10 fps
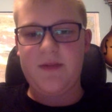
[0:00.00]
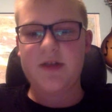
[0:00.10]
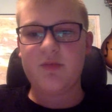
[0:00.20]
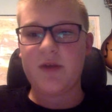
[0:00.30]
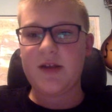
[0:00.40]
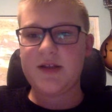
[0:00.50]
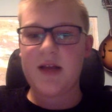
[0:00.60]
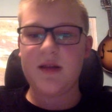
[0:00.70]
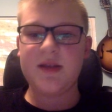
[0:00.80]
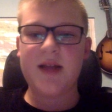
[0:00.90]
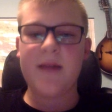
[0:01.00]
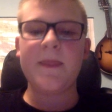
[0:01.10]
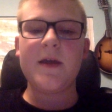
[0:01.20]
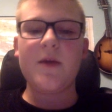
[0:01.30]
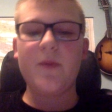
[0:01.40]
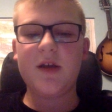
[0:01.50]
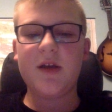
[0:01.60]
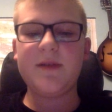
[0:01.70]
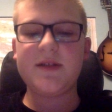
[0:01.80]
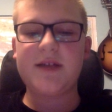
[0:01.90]
Because what I said is that we
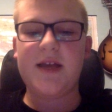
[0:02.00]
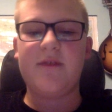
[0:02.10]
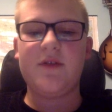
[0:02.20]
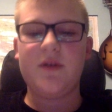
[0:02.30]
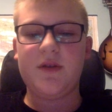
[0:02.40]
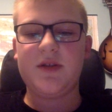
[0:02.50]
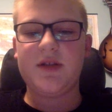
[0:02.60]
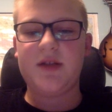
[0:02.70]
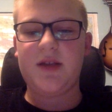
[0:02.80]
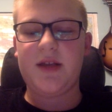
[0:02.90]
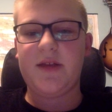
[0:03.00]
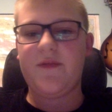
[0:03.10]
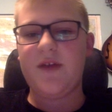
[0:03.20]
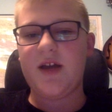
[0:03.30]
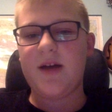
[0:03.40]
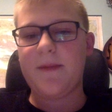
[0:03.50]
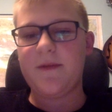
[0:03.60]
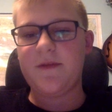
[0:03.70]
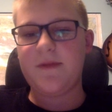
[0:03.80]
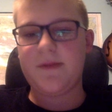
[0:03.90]
could be saved on this indicator if we come
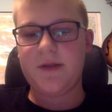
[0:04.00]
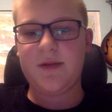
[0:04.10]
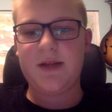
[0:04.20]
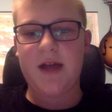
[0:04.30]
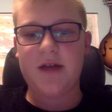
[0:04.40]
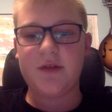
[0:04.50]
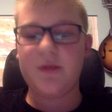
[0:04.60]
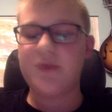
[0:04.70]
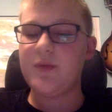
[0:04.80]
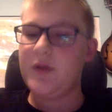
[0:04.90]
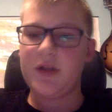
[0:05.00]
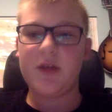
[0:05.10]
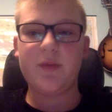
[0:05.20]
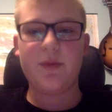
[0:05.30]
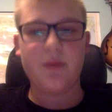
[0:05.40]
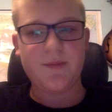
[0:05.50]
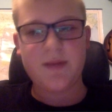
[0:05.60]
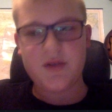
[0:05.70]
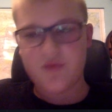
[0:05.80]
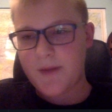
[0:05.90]
up to 53,000, which we look like we will
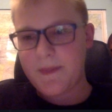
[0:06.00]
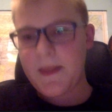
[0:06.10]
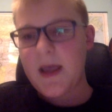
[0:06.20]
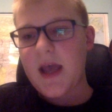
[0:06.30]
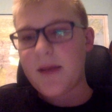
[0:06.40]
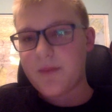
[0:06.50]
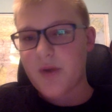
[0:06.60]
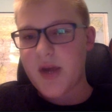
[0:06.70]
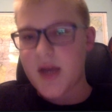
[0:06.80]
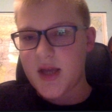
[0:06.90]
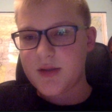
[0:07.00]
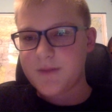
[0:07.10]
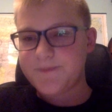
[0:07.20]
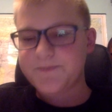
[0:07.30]
be doing, and break it.